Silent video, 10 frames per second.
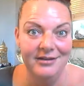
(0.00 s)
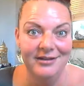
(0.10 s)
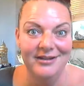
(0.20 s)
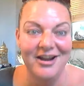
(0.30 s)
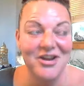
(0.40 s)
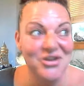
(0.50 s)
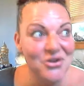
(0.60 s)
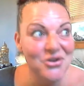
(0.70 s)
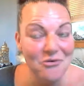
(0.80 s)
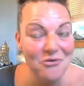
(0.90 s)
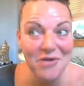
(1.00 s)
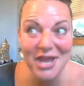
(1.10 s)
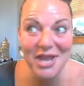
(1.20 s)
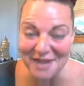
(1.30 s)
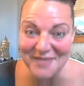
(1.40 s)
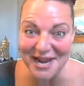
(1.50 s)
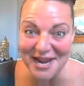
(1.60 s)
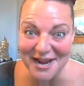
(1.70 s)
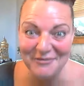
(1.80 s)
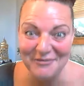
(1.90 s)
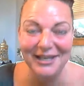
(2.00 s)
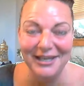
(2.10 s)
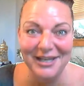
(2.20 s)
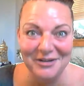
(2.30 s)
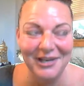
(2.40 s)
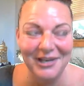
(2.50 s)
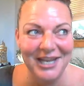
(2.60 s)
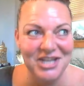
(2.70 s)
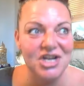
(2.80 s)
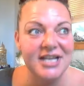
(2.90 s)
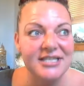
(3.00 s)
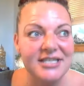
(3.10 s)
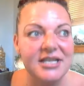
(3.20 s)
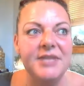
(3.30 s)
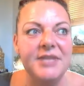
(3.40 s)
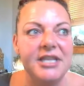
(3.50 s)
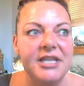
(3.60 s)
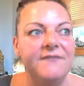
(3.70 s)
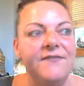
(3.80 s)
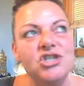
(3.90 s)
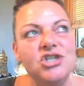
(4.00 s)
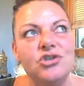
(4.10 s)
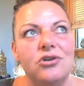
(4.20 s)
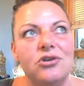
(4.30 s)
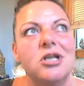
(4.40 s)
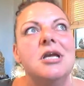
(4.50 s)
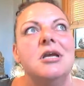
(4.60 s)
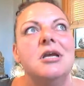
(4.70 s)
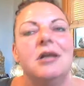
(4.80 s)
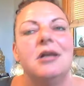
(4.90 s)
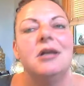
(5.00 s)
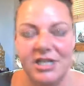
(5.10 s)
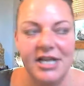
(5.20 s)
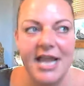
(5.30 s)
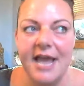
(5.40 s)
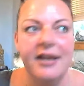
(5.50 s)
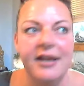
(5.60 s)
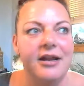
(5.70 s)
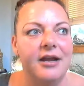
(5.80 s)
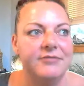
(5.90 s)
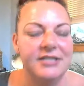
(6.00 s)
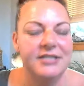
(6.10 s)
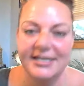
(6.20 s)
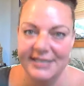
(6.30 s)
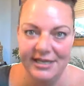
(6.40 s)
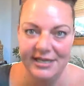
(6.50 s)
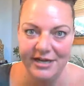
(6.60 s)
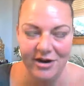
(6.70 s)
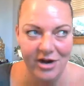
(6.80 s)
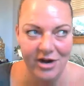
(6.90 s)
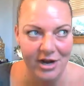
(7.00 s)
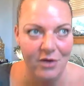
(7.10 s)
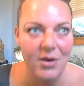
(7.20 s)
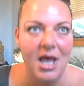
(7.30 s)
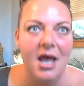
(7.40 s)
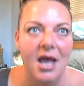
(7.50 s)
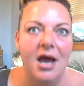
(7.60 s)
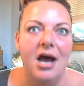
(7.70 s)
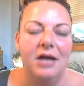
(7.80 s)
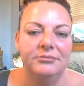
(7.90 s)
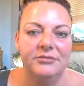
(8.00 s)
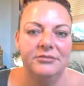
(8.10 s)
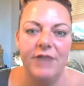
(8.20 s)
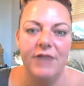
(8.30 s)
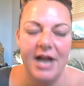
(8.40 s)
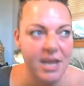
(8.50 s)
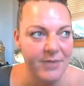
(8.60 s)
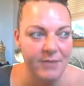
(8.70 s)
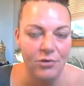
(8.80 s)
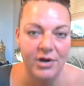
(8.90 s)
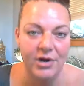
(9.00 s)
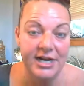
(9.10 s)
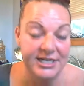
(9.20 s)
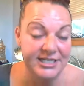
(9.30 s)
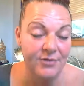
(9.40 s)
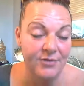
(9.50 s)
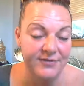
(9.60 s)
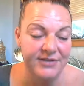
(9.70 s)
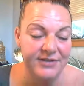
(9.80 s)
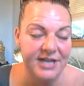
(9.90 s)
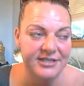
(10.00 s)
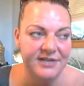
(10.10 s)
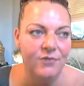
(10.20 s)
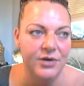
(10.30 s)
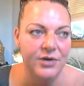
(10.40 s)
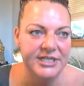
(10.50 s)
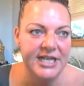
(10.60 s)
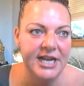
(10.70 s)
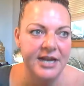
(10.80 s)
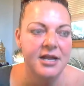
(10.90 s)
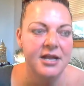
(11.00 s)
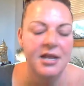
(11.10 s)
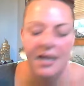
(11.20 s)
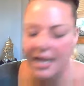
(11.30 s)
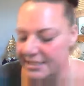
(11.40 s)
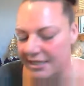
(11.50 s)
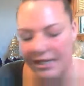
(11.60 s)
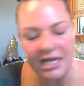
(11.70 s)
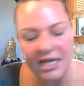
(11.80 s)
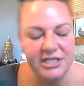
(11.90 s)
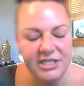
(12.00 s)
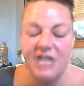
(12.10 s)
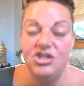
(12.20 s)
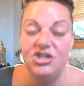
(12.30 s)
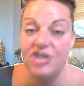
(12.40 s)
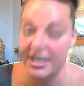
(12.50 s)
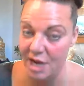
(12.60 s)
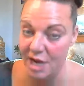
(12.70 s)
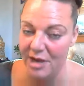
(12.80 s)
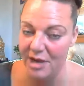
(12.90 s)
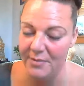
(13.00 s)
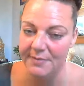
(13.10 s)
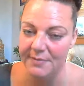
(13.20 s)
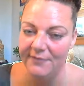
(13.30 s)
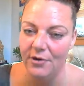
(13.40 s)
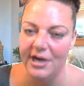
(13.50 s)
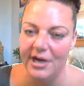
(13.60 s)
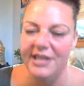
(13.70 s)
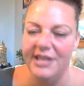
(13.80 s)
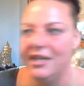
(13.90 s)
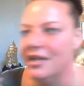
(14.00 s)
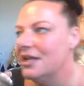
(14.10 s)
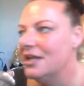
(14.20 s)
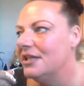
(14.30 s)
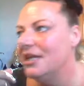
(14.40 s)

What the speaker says: Are you kidding me? We literally the official launch in Canada was less than a year ago. When I came on board in December of 2014, Instantly Ageless had just came out a month before, and the